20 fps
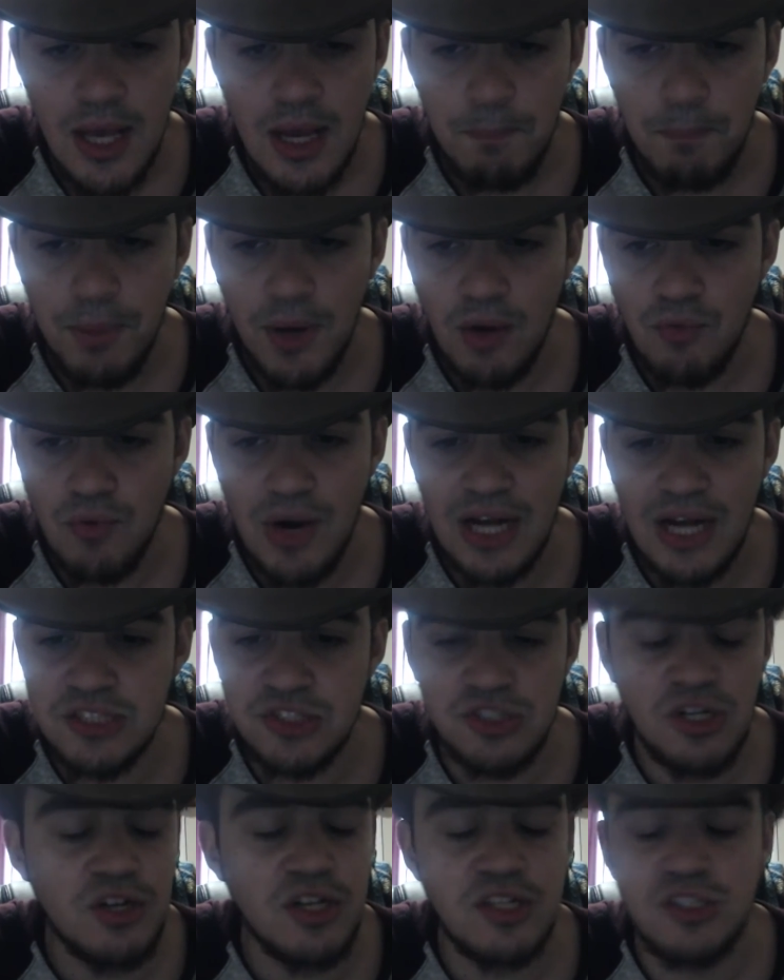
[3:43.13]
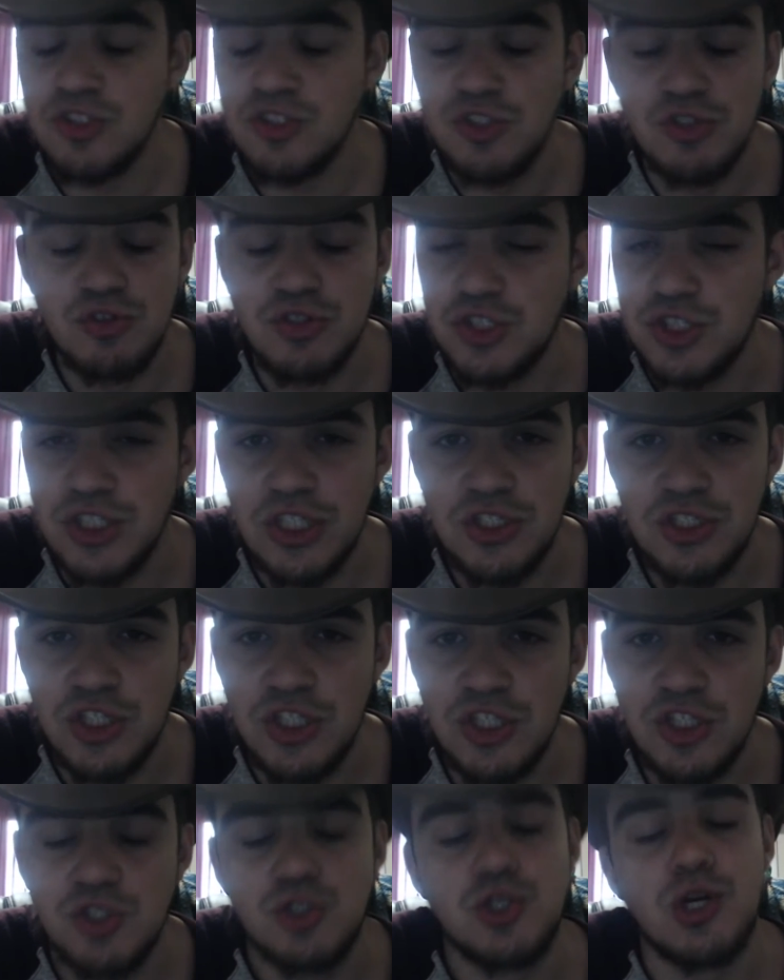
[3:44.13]
But Rockstar doesn't do
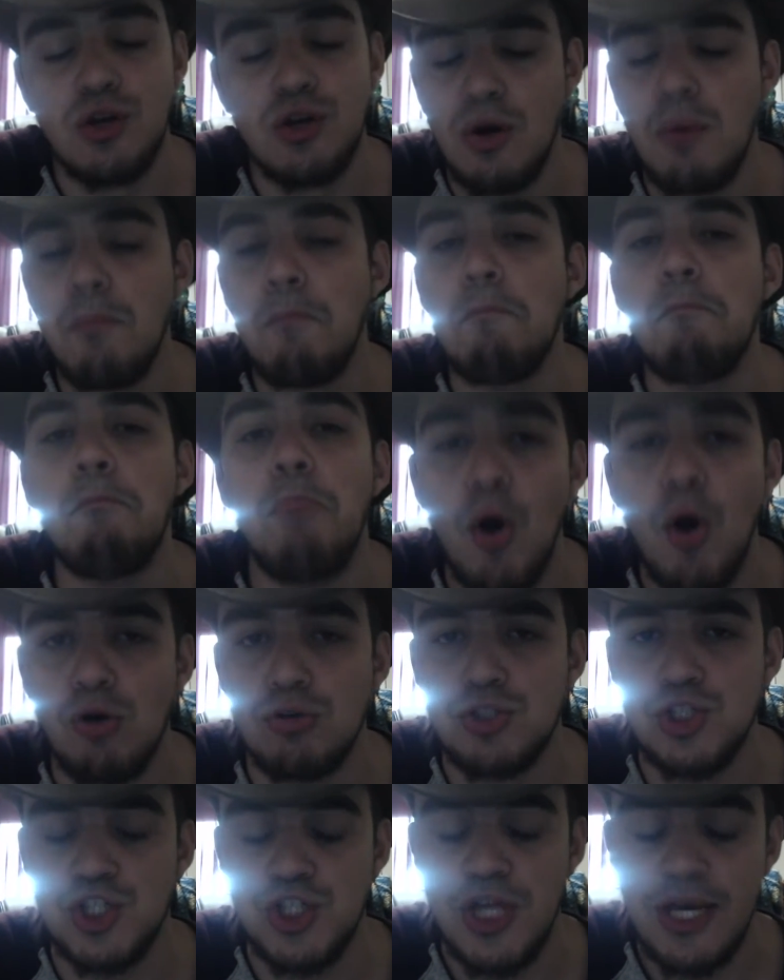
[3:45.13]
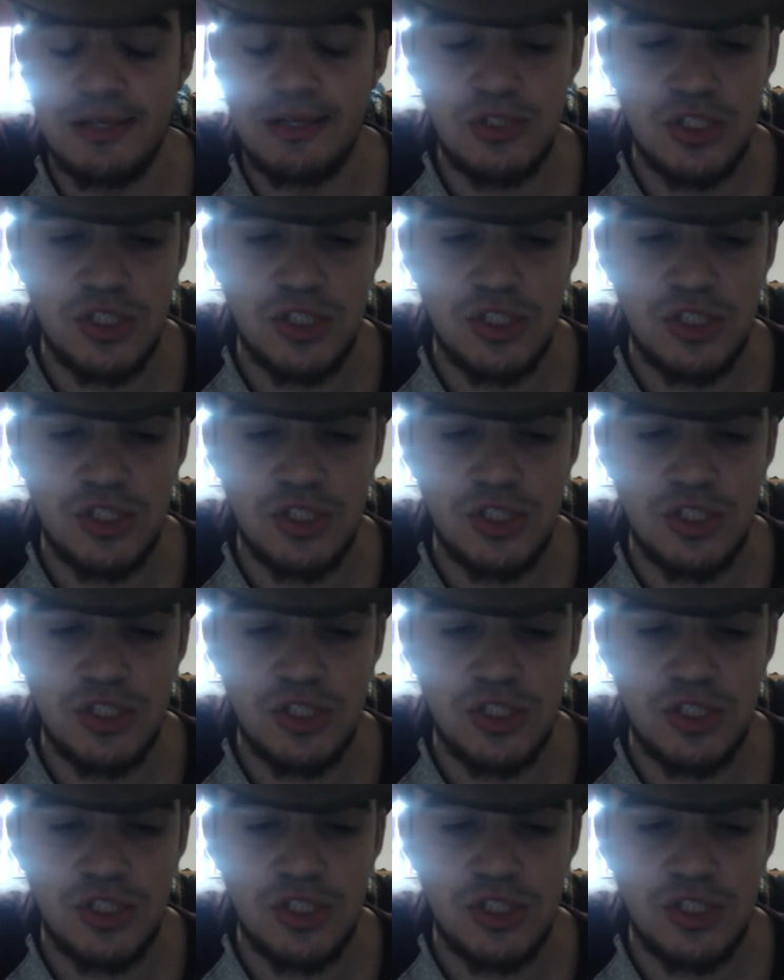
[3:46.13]
CG terror bullshit.